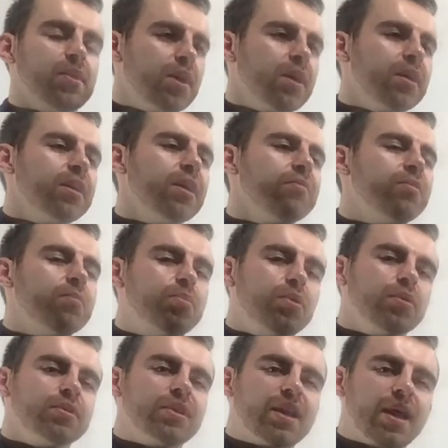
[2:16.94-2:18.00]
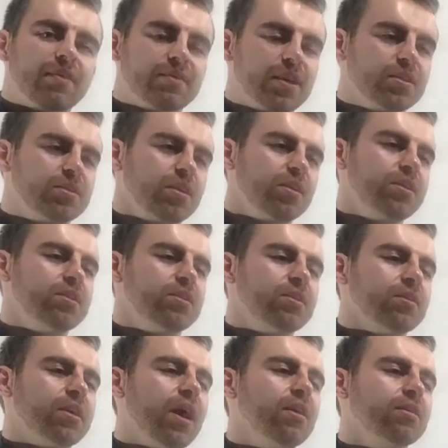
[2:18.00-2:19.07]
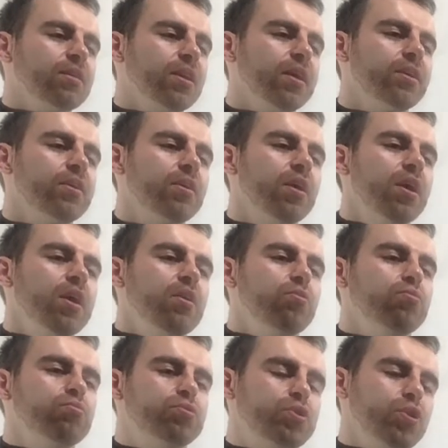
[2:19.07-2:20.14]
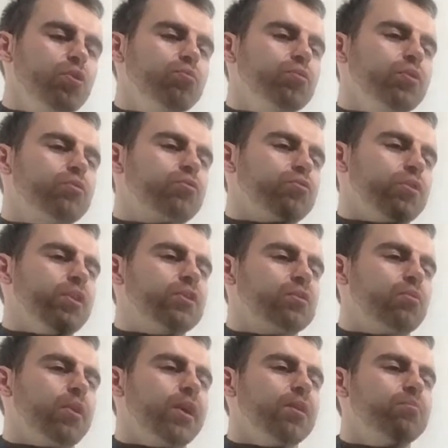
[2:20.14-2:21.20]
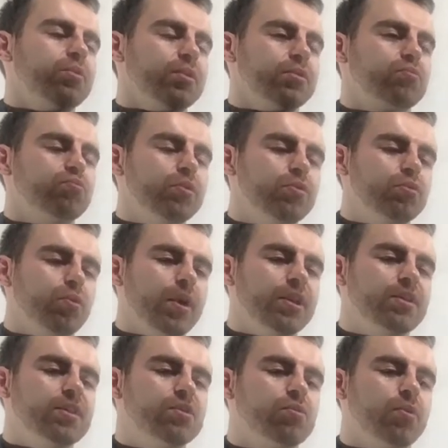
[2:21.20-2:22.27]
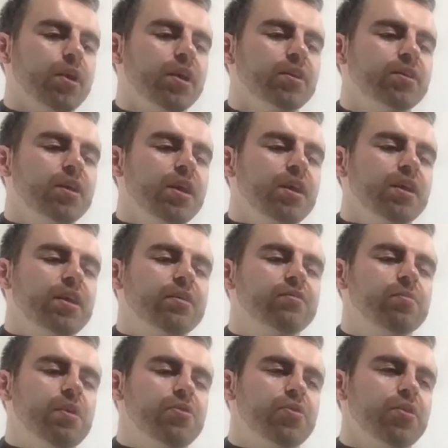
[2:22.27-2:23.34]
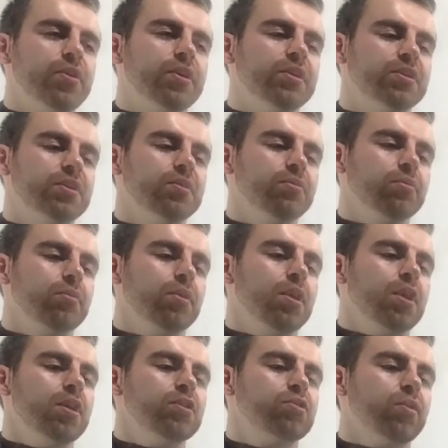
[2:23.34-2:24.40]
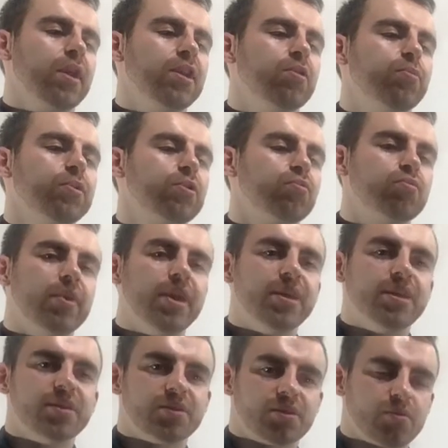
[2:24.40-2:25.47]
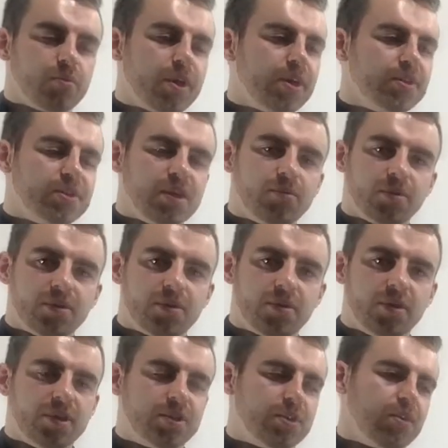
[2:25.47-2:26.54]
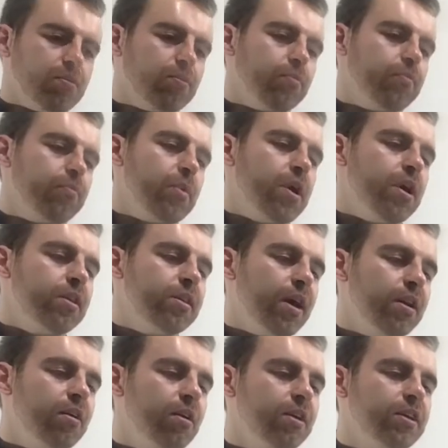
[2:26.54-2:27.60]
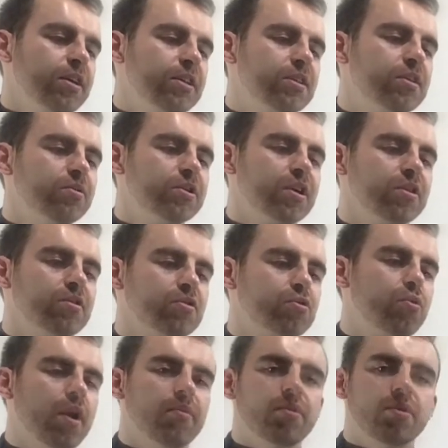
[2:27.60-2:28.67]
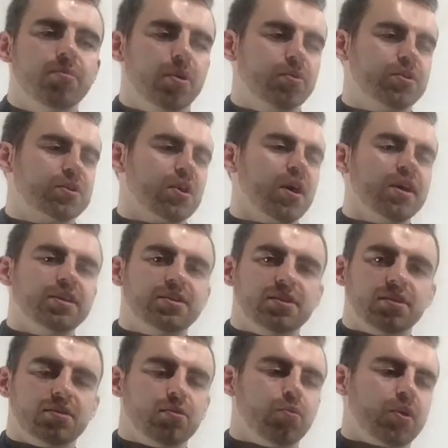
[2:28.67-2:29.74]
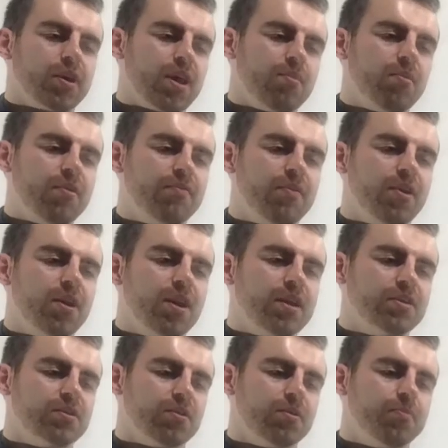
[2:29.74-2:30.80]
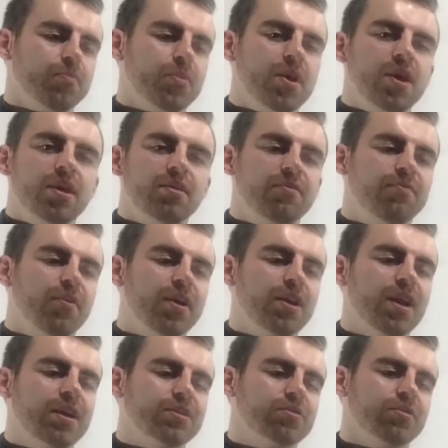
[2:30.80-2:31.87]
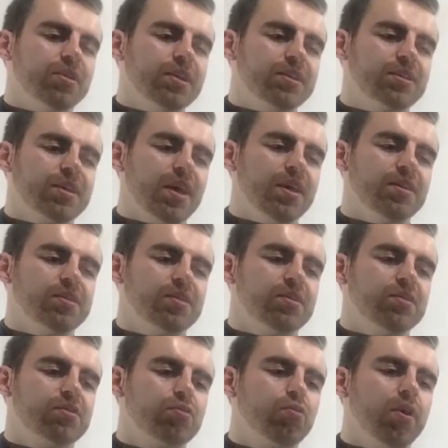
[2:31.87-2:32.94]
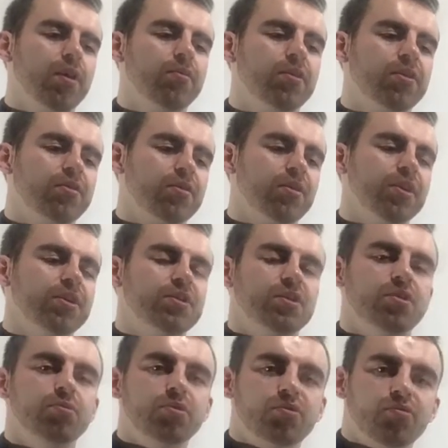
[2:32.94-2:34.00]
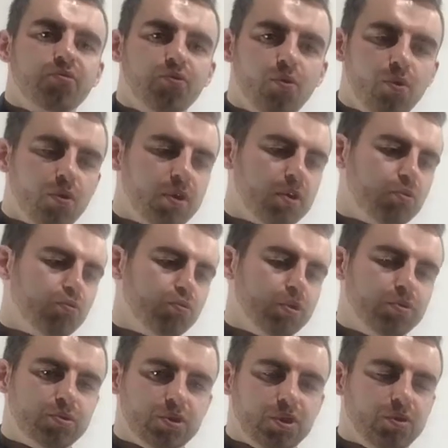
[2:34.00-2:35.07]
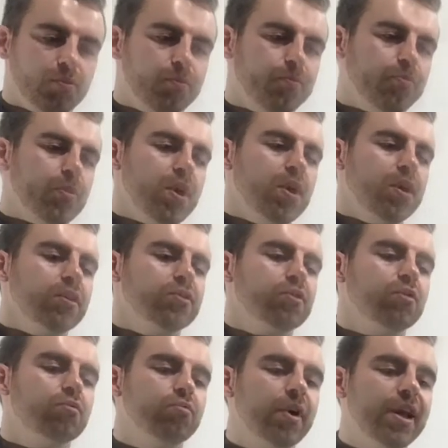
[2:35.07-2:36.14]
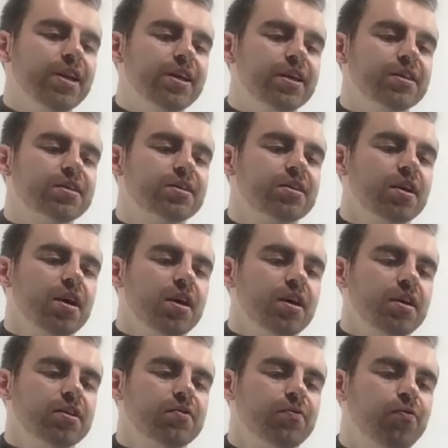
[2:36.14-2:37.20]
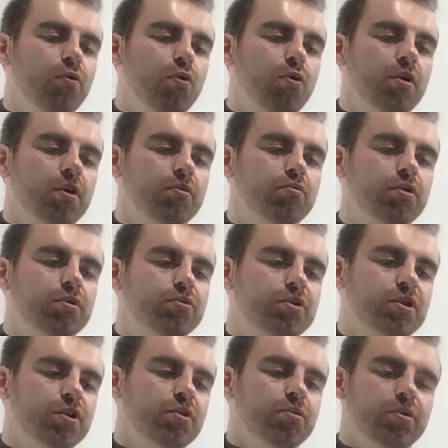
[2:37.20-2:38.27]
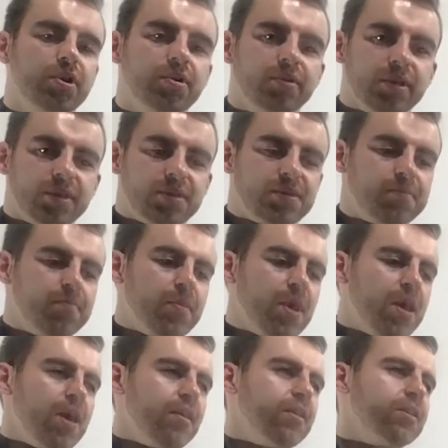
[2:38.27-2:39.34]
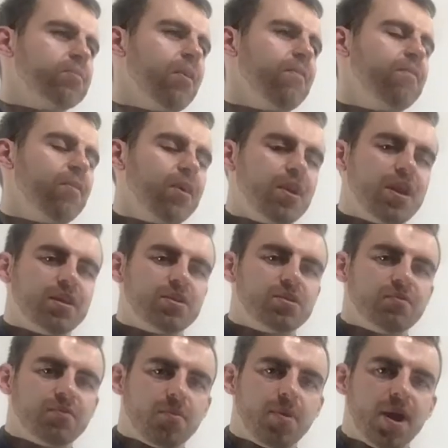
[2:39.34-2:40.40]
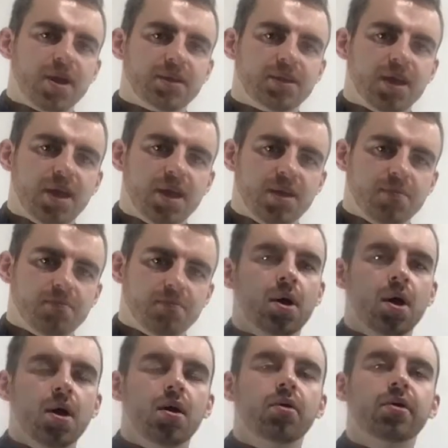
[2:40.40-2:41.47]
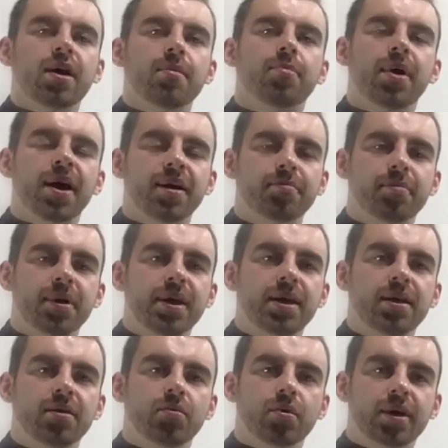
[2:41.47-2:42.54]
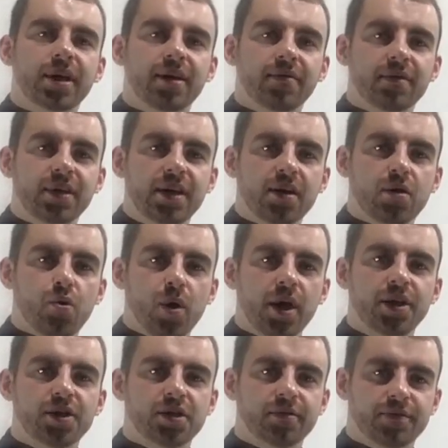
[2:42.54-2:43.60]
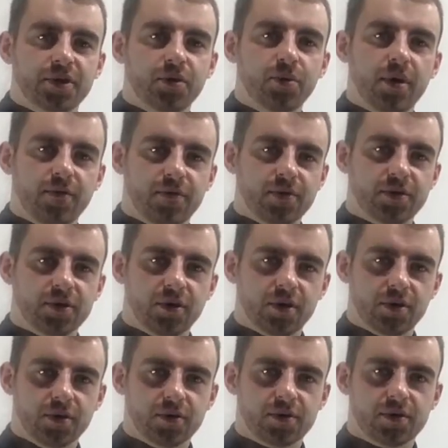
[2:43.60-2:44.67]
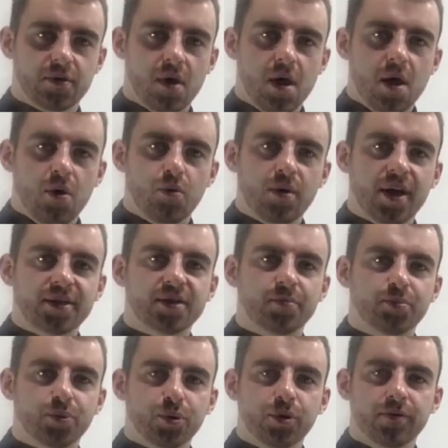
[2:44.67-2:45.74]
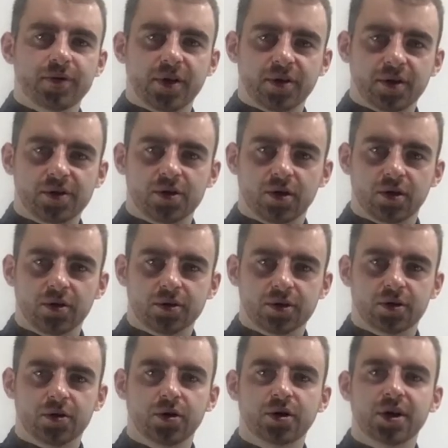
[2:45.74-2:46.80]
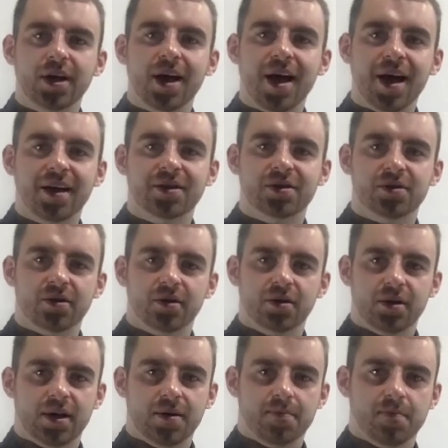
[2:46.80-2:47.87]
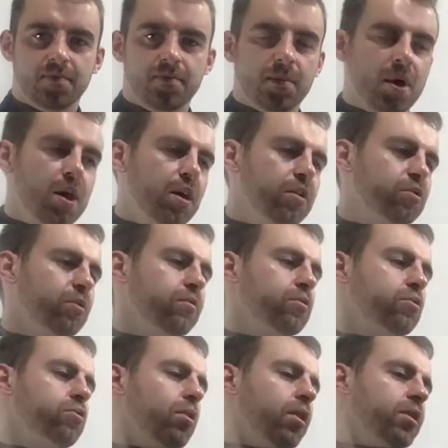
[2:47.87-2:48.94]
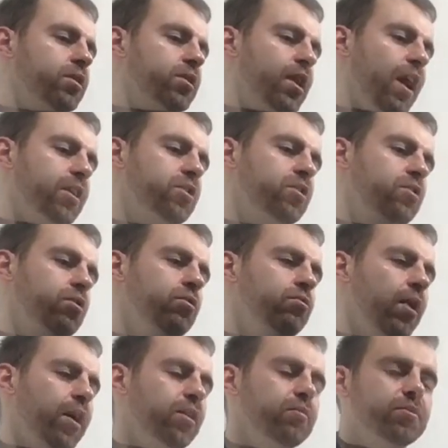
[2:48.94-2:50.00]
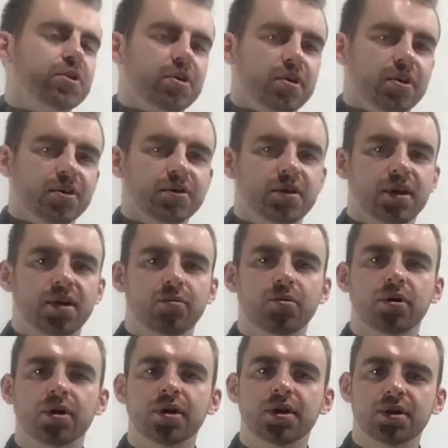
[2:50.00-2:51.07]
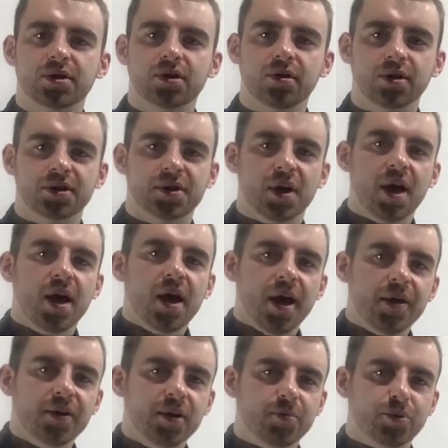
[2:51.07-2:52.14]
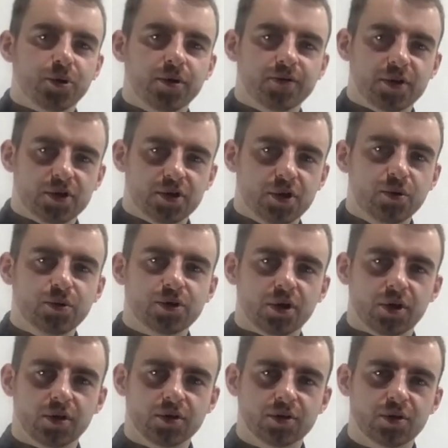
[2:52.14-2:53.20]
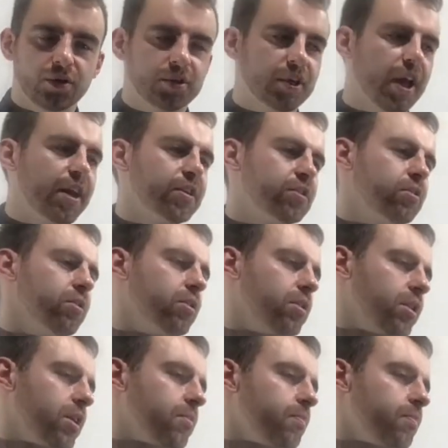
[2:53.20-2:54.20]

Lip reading: Now if you plug the left hand side into your calculator, 2 root 3 squared plus root 20 squared gives me 32. So I end up with the radius squared is equal to 32. Then all I need to do is get the square root of both sides to work out my final answer. The final answer in this case, the square root of 32 is 4 root 2. So the radius is 4 root 2 units. And that's my final answer for part A. Okay, in part B, we're given the equation of two different circles. We're asked to prove that the circles are touching externally. So I've just drawn a sketch of two random circles here, and we're going to discuss how do you prove the two circles touch externally.